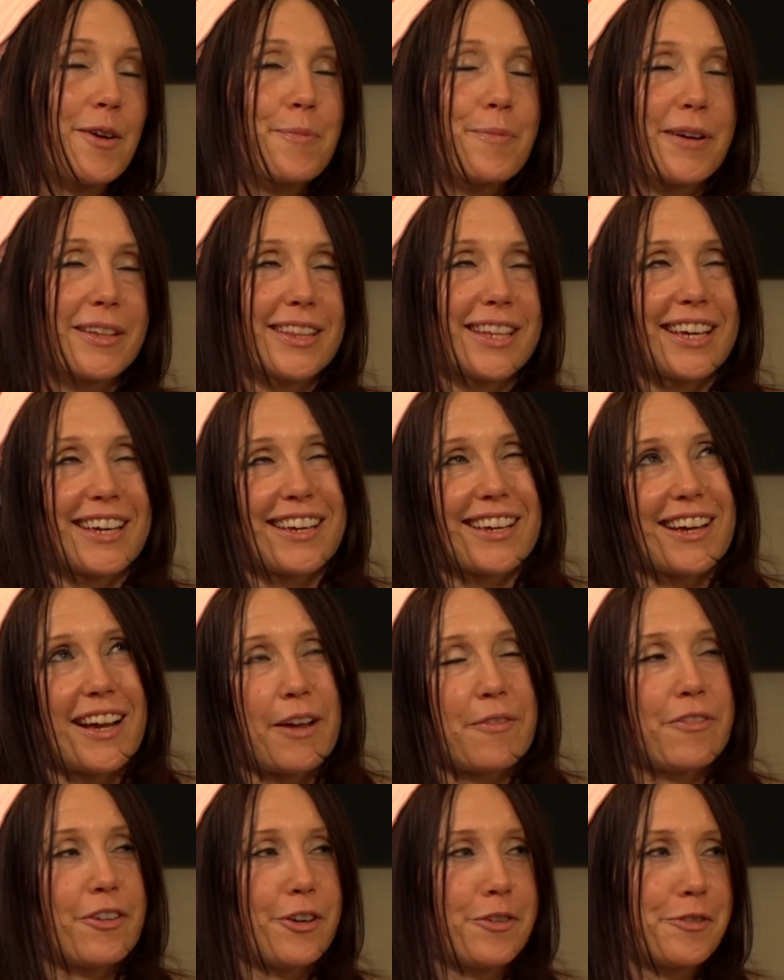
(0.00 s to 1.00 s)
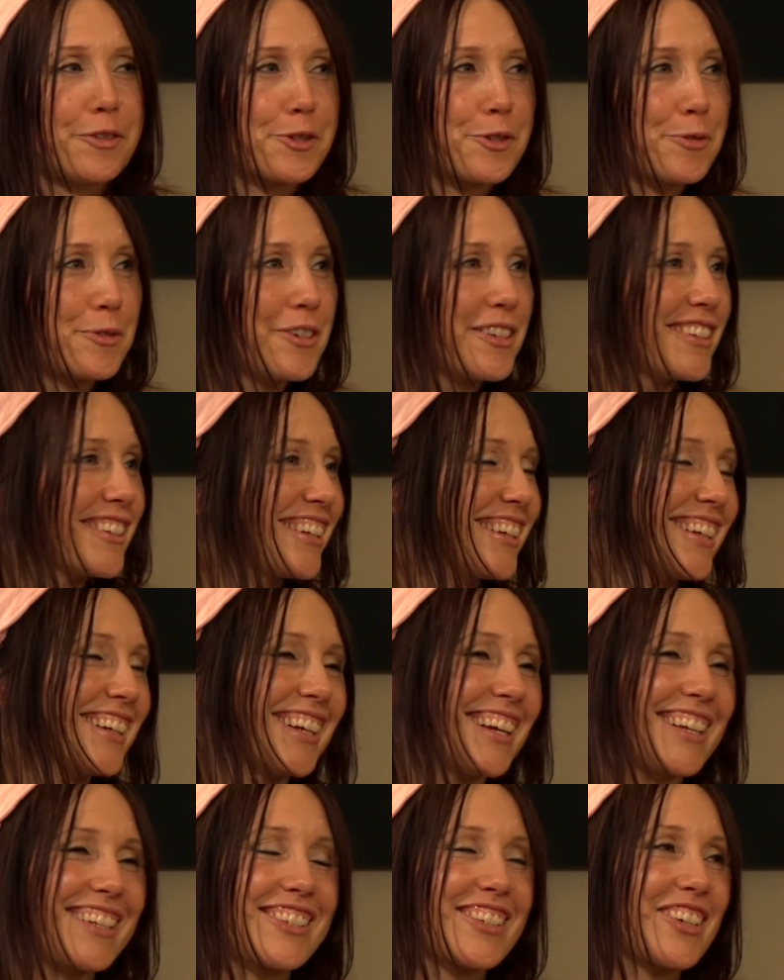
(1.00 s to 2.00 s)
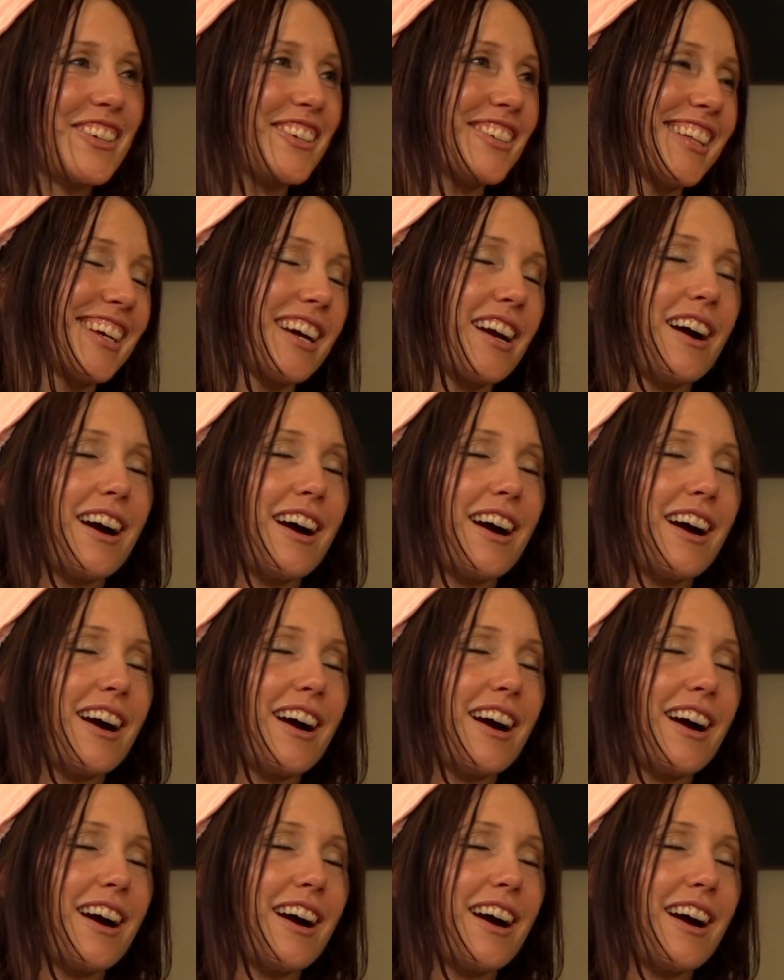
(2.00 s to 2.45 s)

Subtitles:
But like I'm very visual. And so like